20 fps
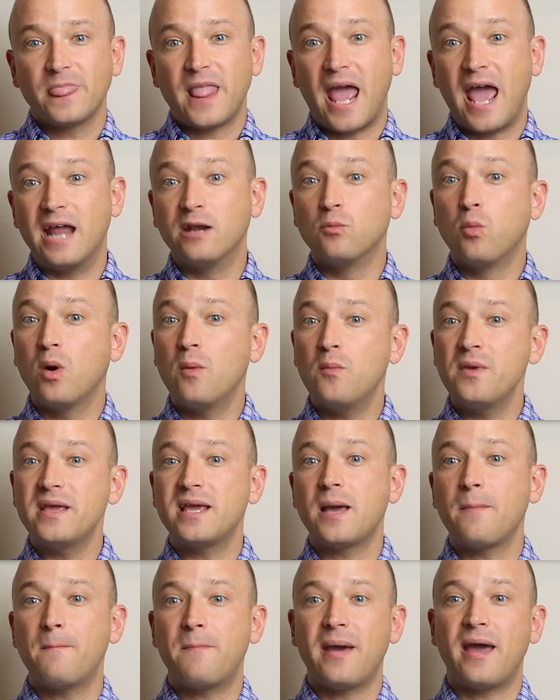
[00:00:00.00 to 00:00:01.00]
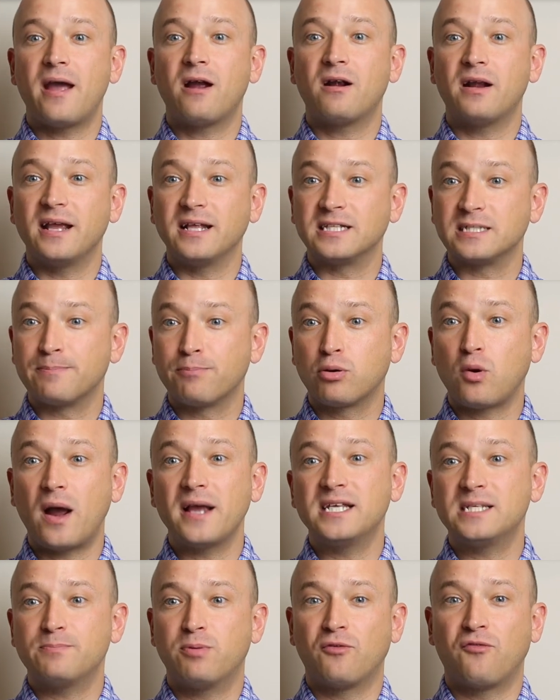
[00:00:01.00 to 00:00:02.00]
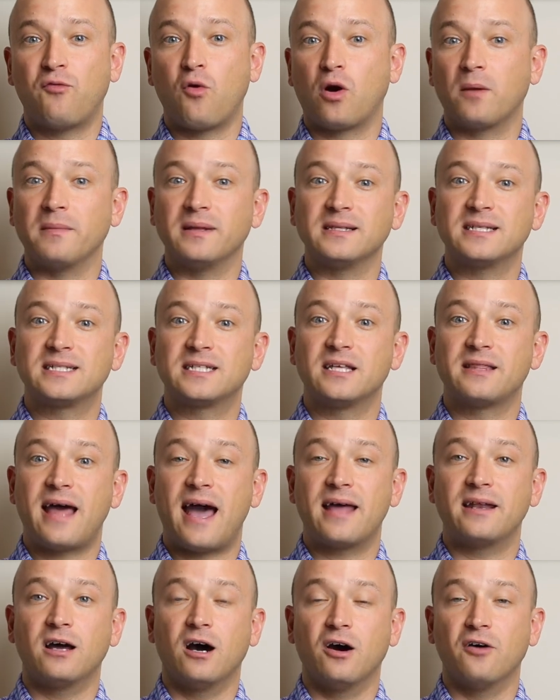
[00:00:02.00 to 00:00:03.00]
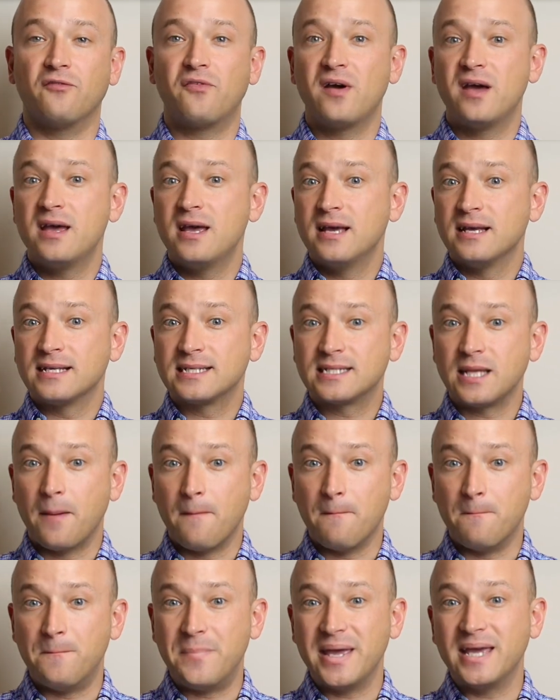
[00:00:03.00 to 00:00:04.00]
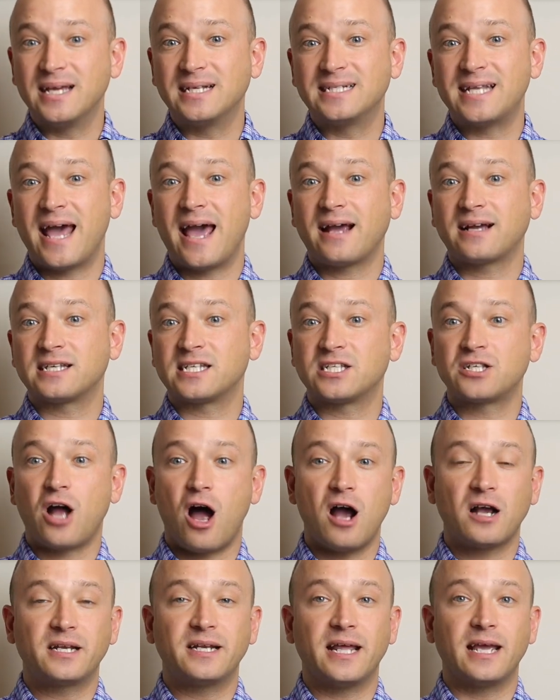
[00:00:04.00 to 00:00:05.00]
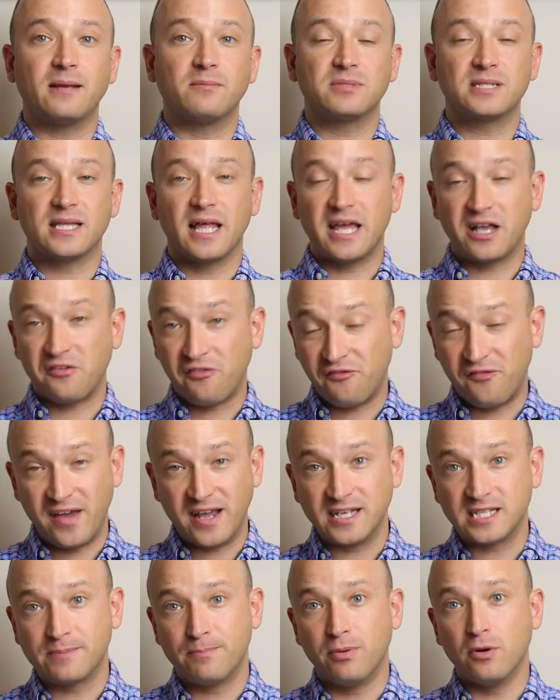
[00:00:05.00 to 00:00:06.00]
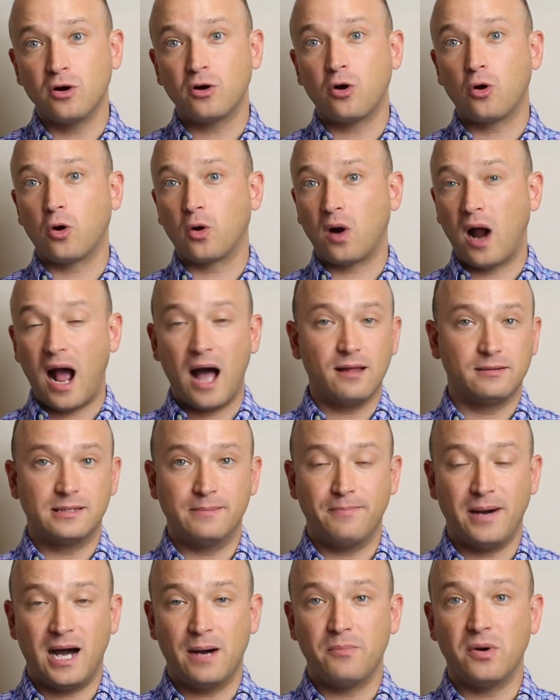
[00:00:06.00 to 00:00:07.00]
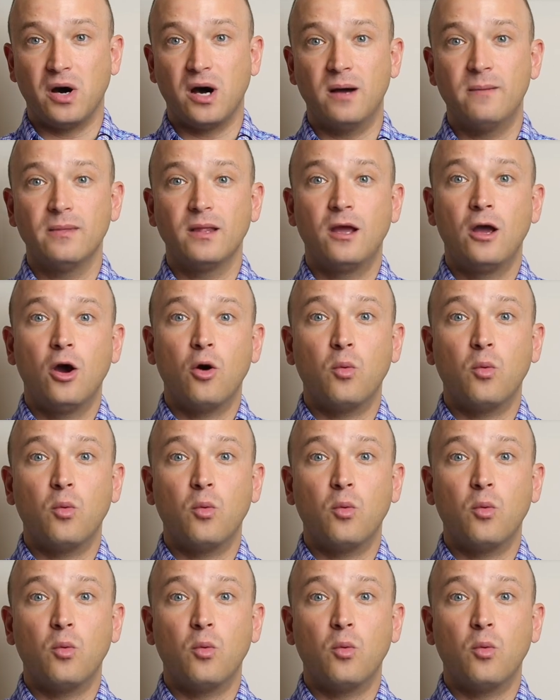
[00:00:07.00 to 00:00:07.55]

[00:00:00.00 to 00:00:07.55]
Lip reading: And when we compare its price performance to that of some big tech stock names like Facebook or Alibaba,